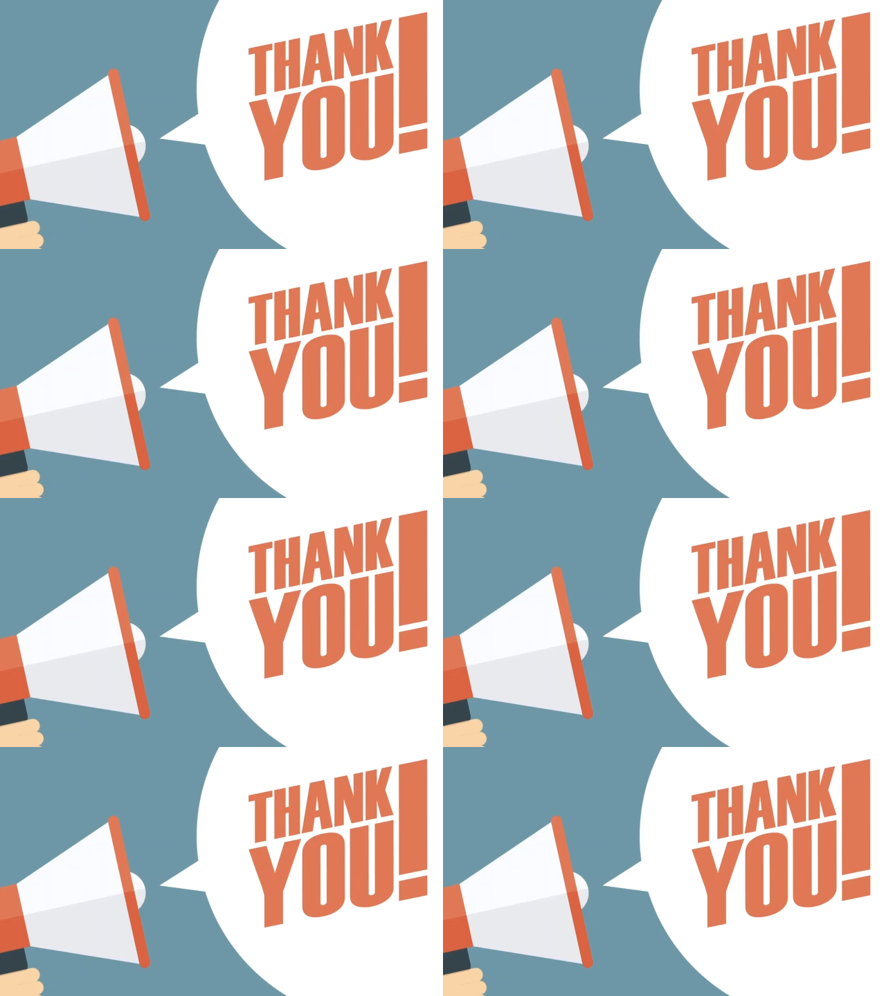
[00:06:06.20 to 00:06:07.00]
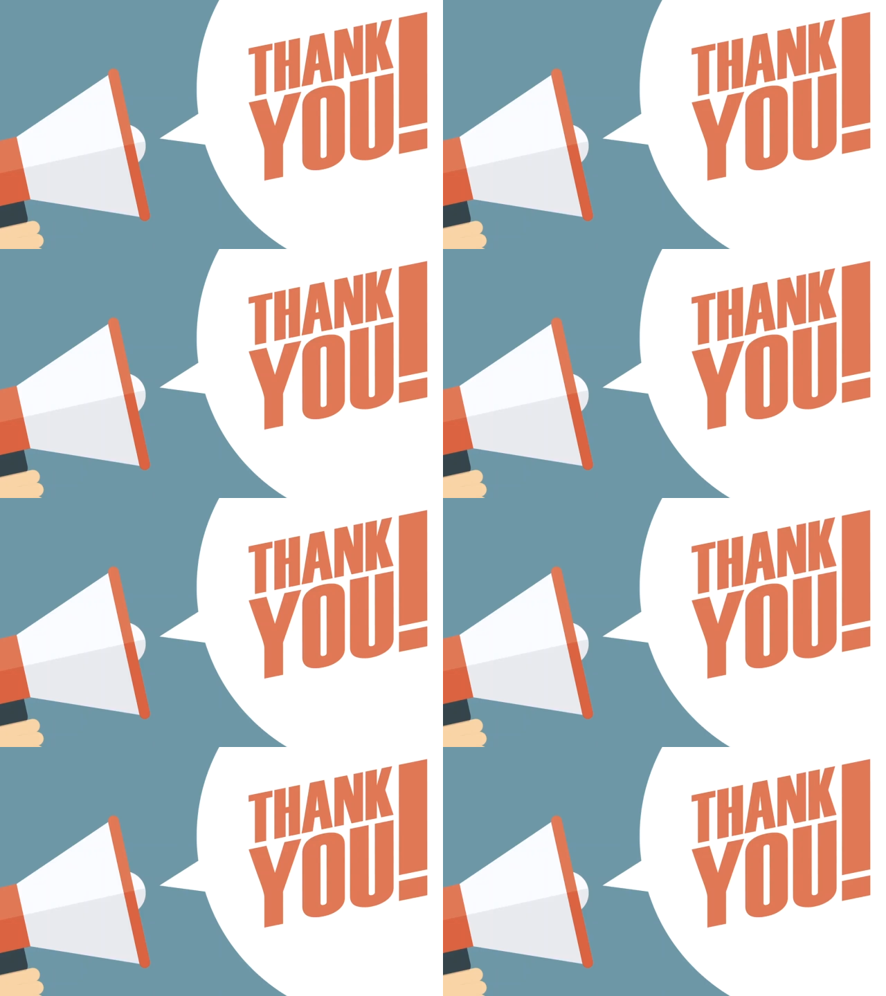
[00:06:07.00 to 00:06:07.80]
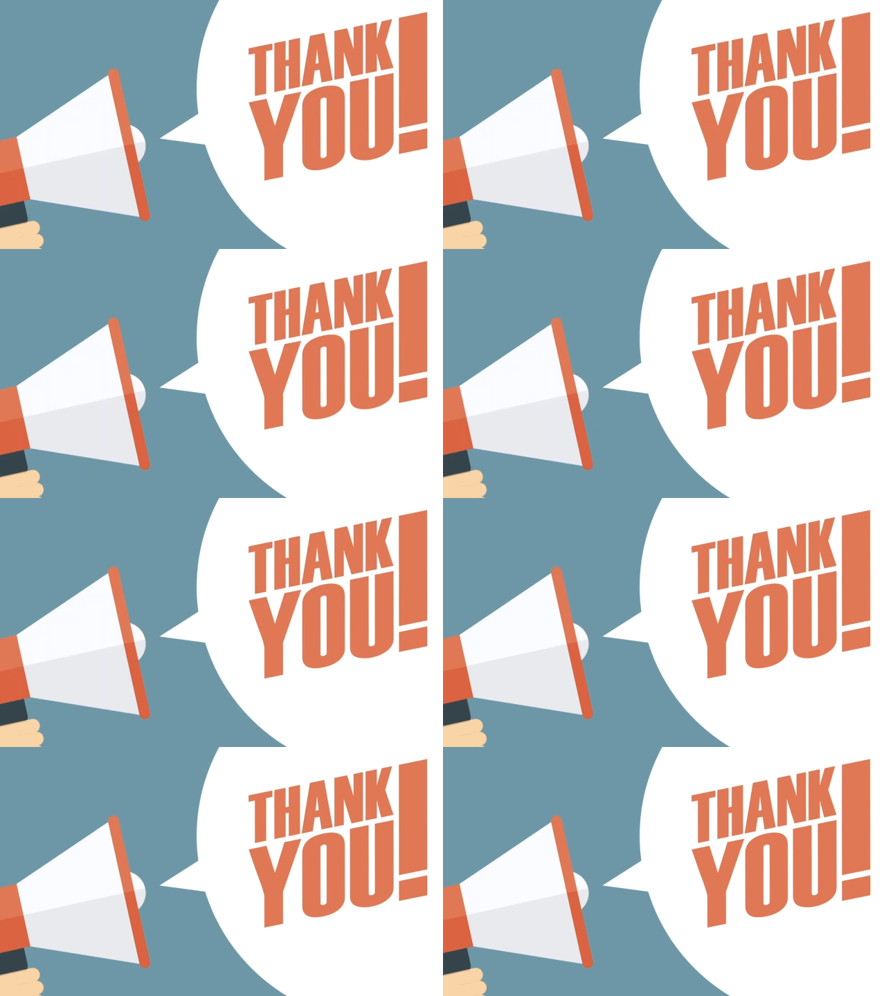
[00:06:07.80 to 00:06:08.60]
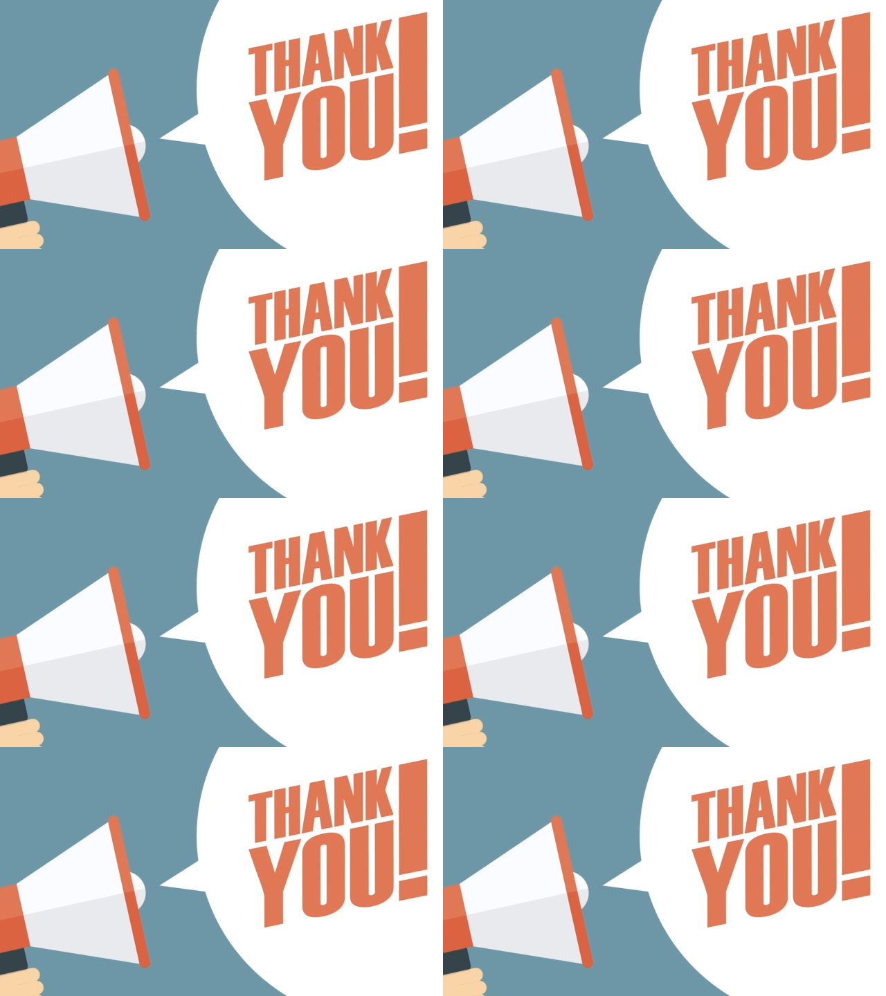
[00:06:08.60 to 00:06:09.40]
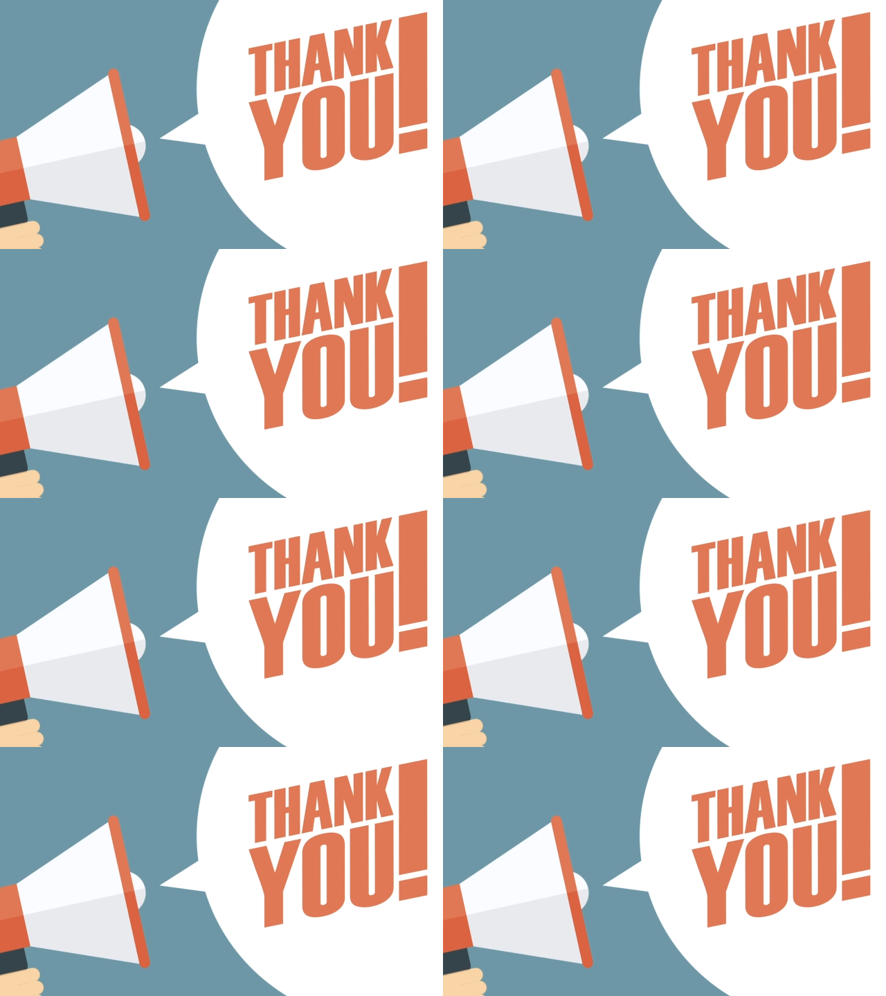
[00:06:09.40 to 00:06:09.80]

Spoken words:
(no speaker visible)